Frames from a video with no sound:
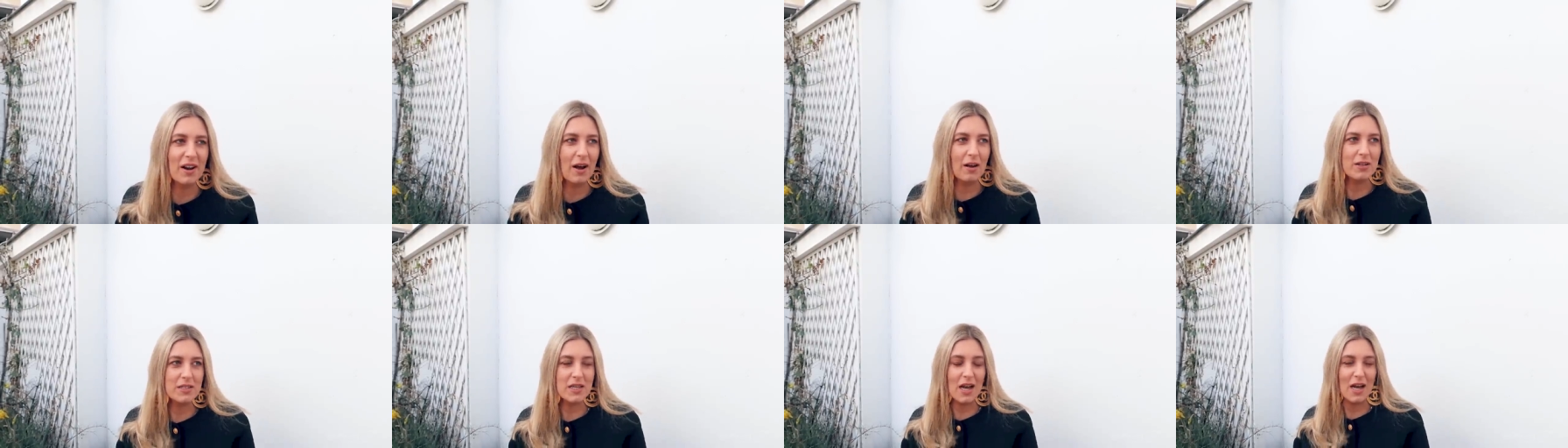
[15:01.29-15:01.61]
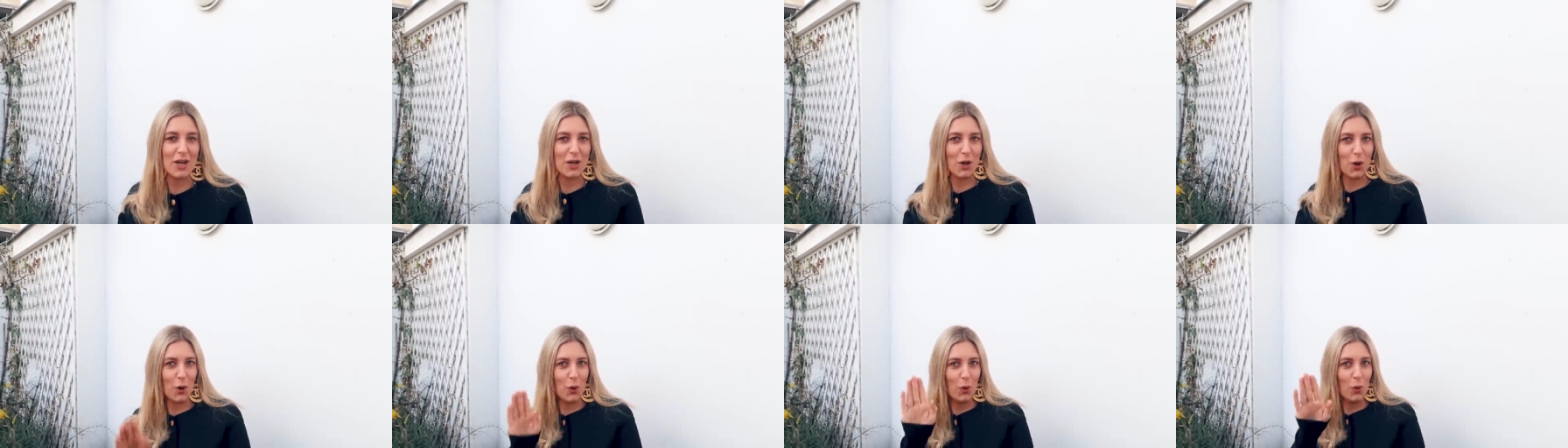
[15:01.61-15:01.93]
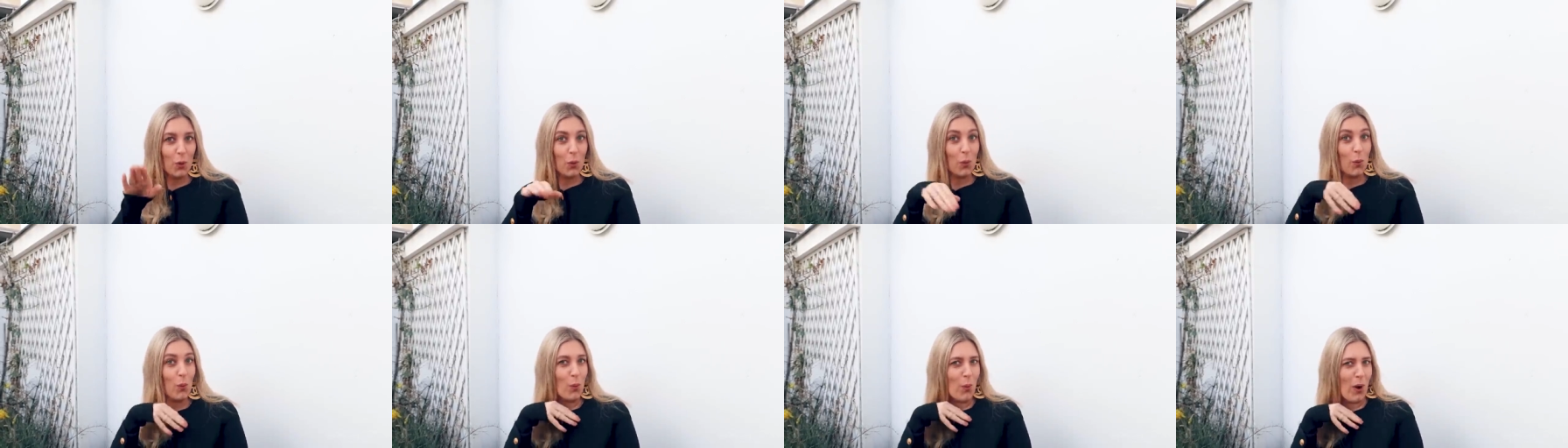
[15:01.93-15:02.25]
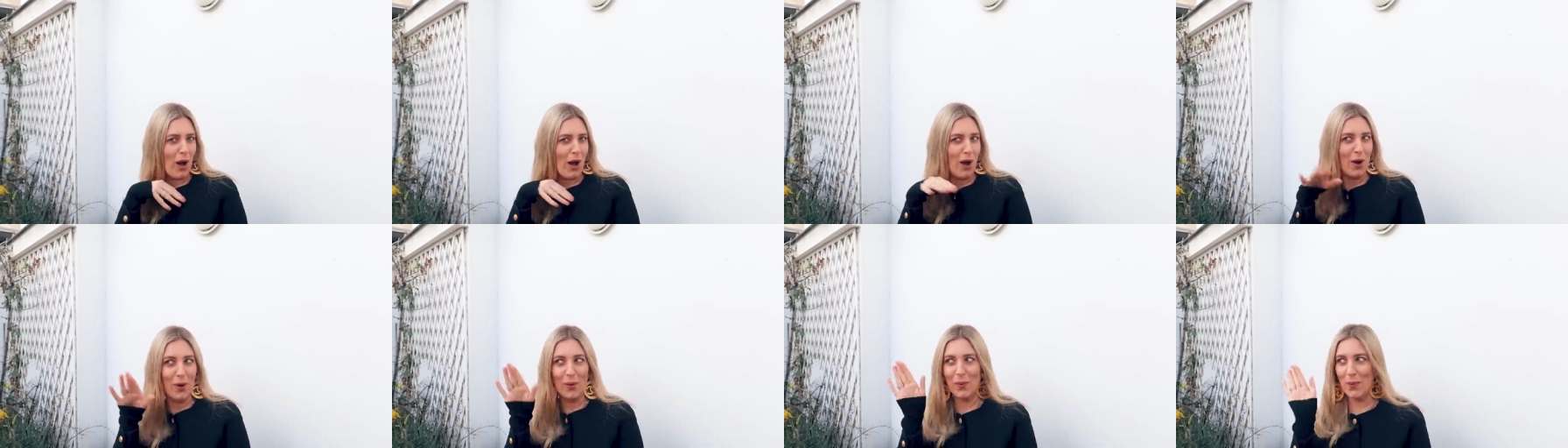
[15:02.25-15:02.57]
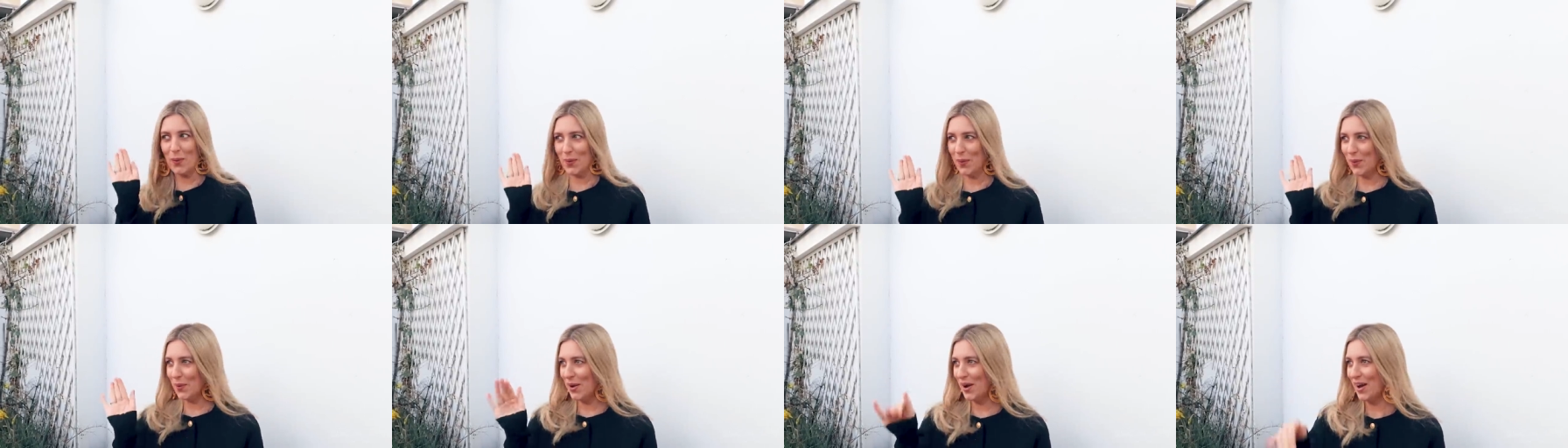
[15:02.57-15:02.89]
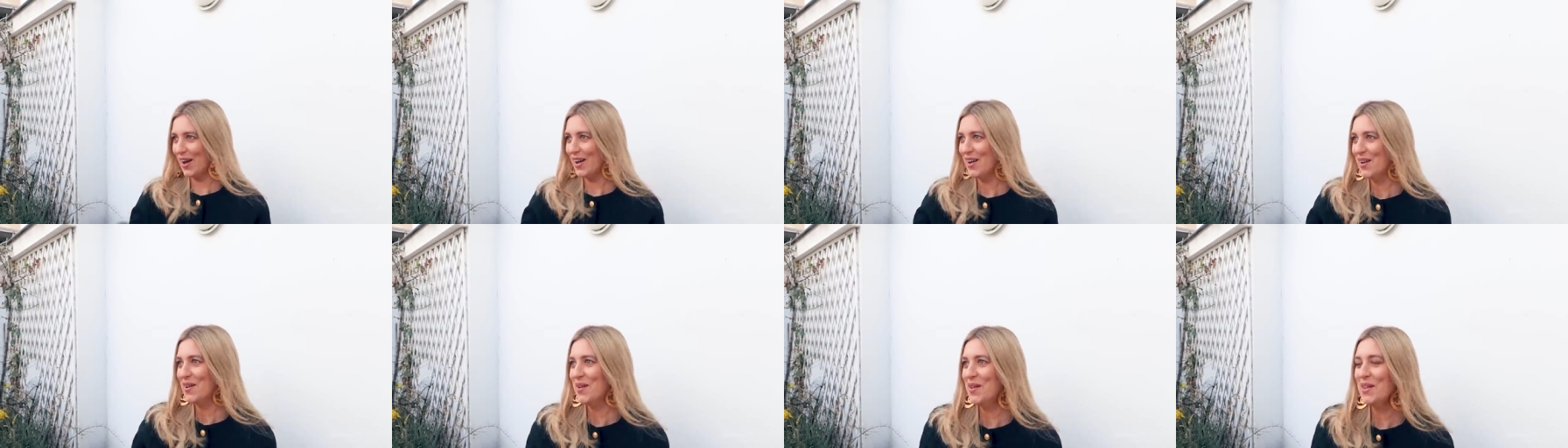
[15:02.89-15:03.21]
And I was like, "Oh, well."
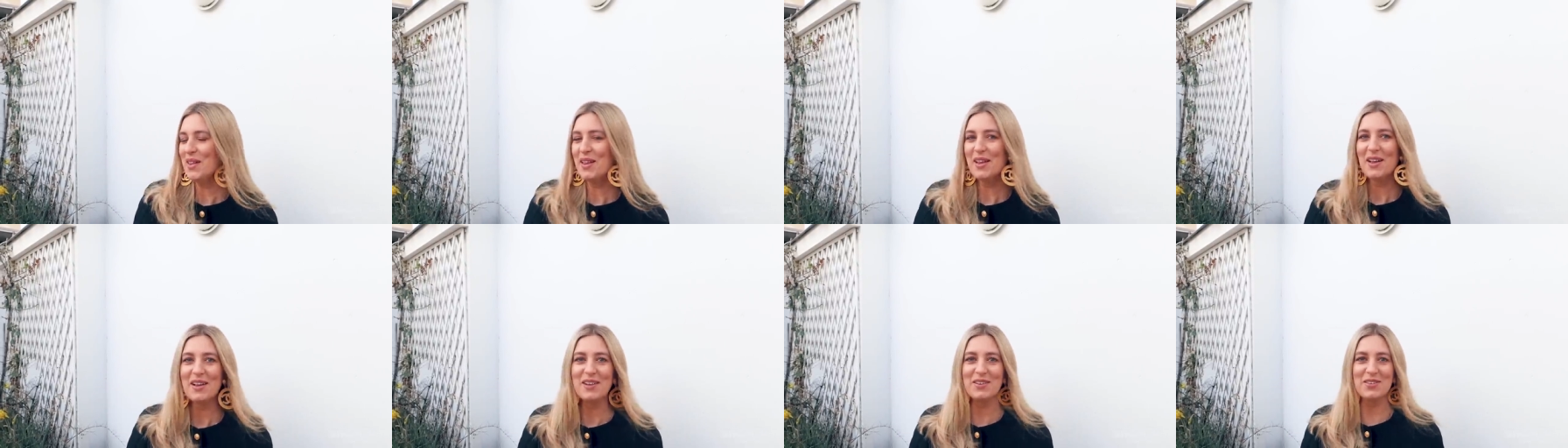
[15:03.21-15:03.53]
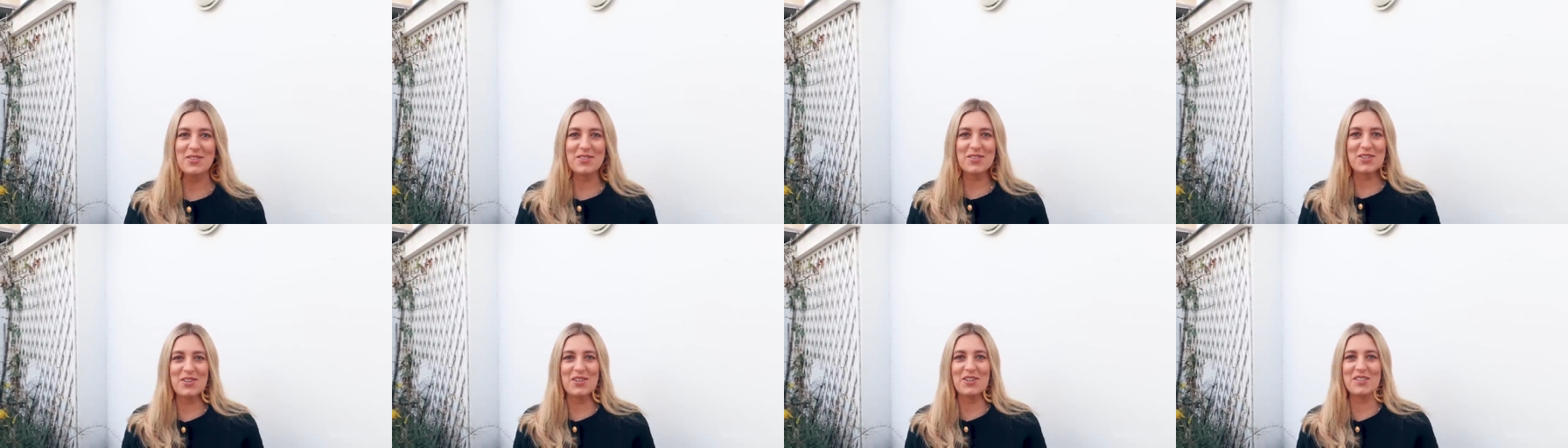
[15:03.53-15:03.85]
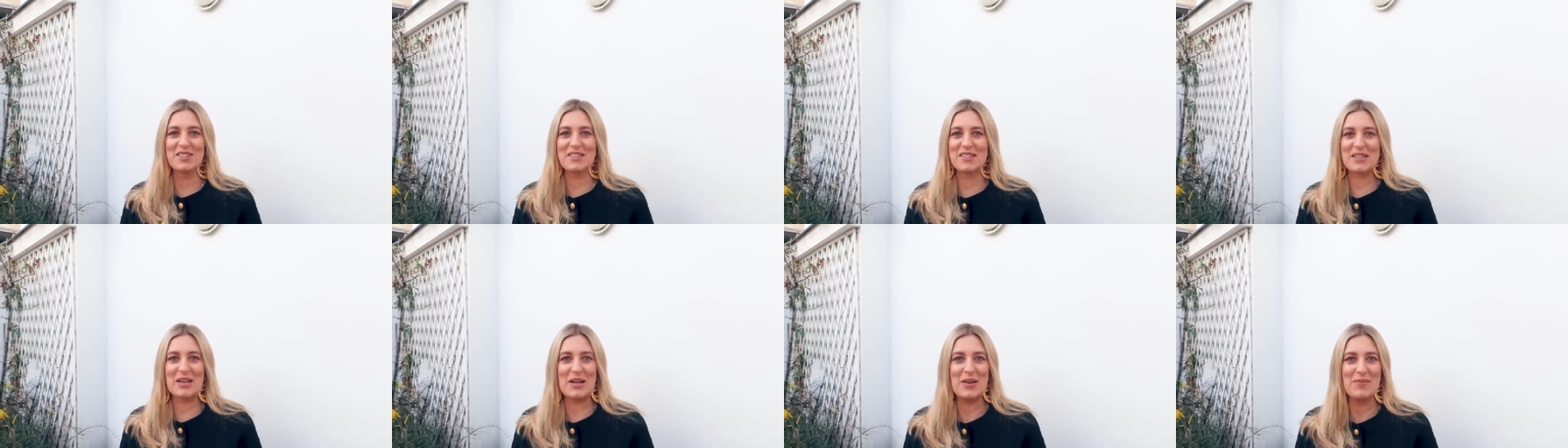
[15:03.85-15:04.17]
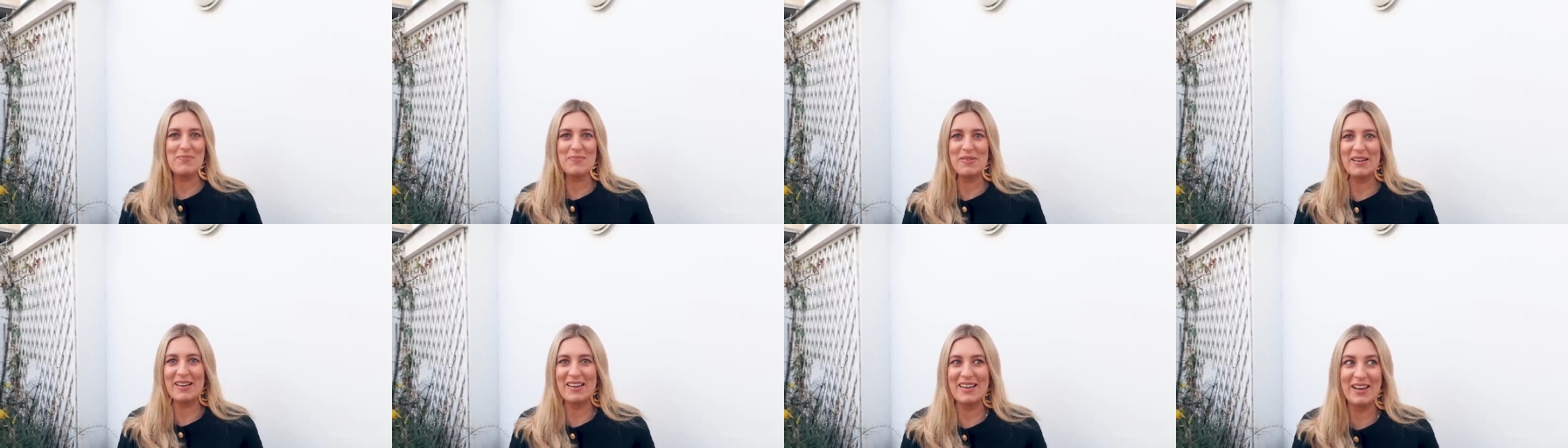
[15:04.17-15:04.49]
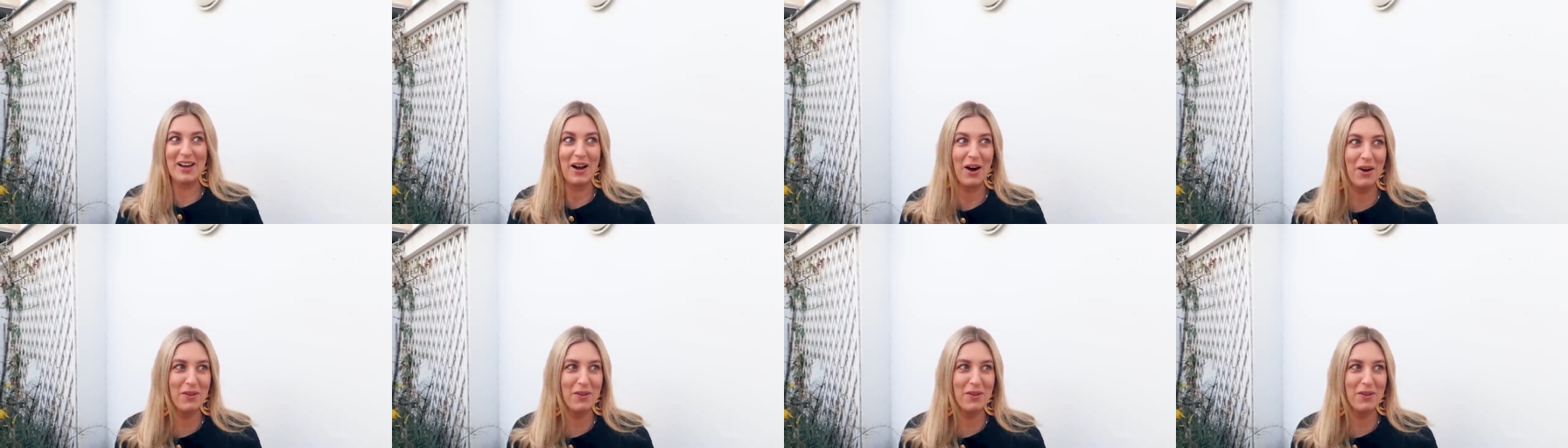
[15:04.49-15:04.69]
You should have seen me.